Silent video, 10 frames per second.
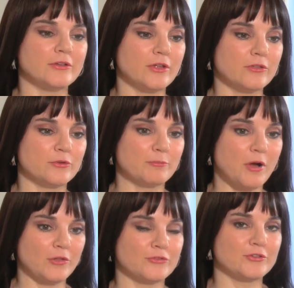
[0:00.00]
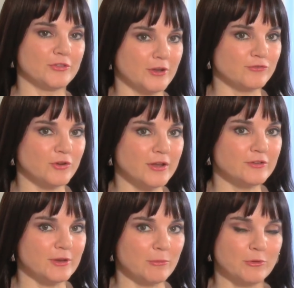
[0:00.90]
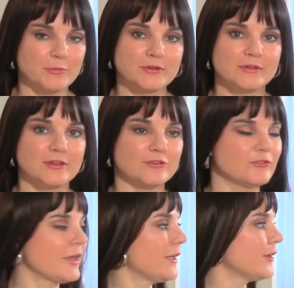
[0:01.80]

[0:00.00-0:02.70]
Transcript: another policy that I've tried to implement is